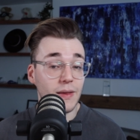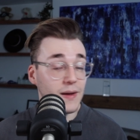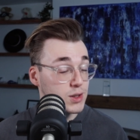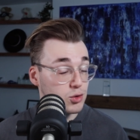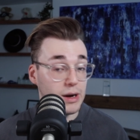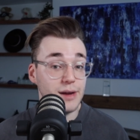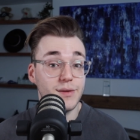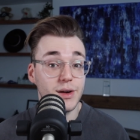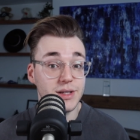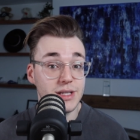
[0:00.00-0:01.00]
That's a great
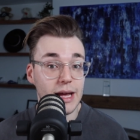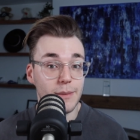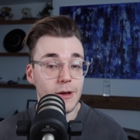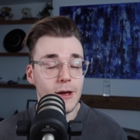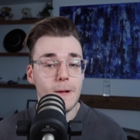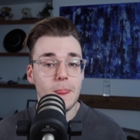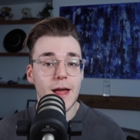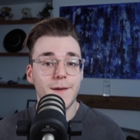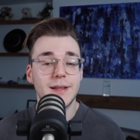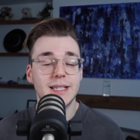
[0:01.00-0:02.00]
first step.
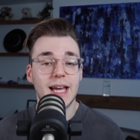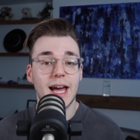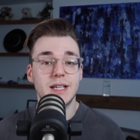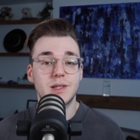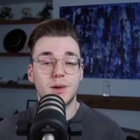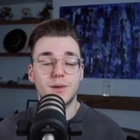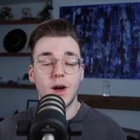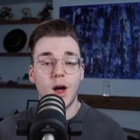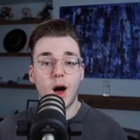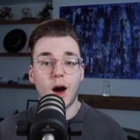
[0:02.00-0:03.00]
If it's a case of,
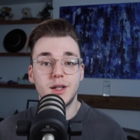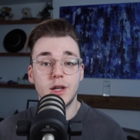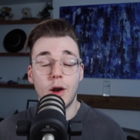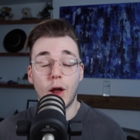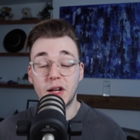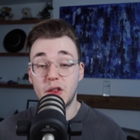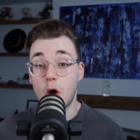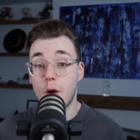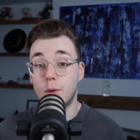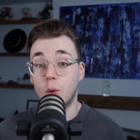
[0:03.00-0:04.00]
I don't like the
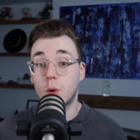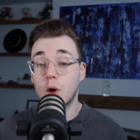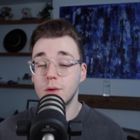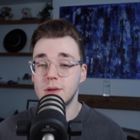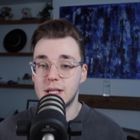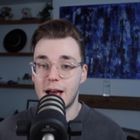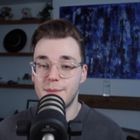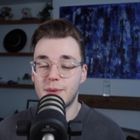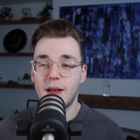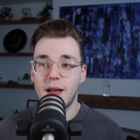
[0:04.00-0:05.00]
overall
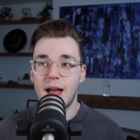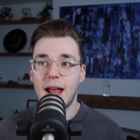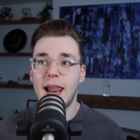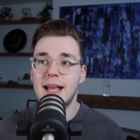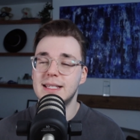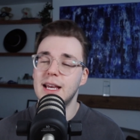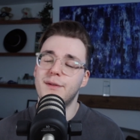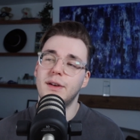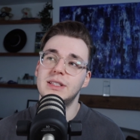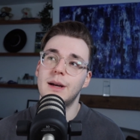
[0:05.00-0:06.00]
concept, let's say,
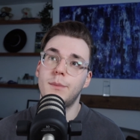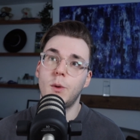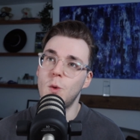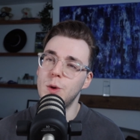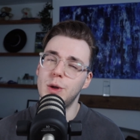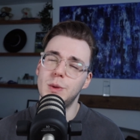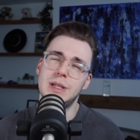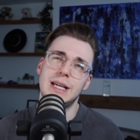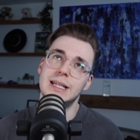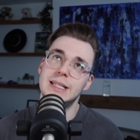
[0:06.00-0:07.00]
for example, you
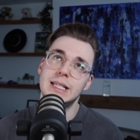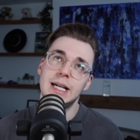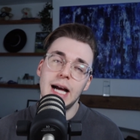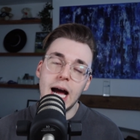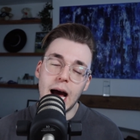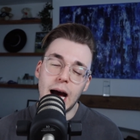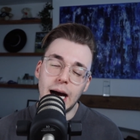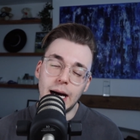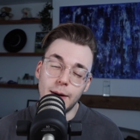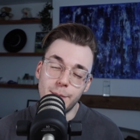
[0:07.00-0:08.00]
did
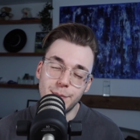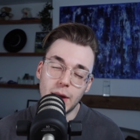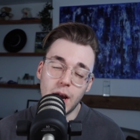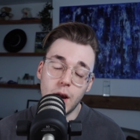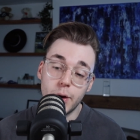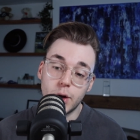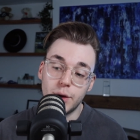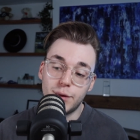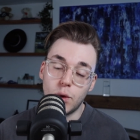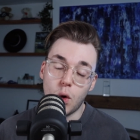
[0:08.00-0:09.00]
a logo
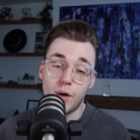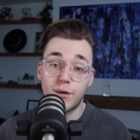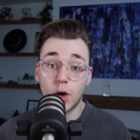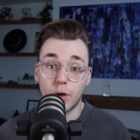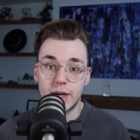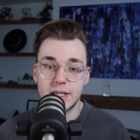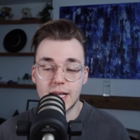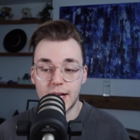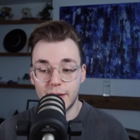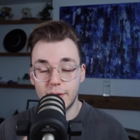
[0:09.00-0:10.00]
for a florist
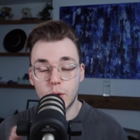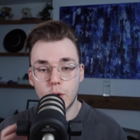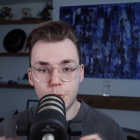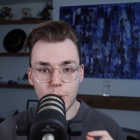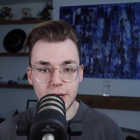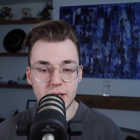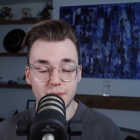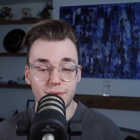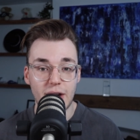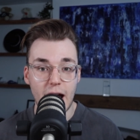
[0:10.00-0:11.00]
and you've incorporated
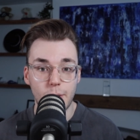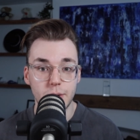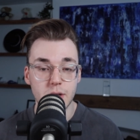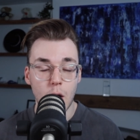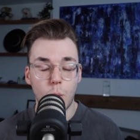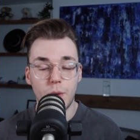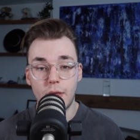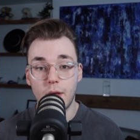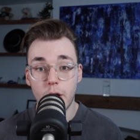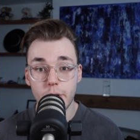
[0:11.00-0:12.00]
some flowers within
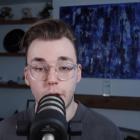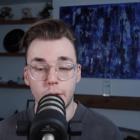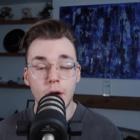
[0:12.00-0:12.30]
the logo.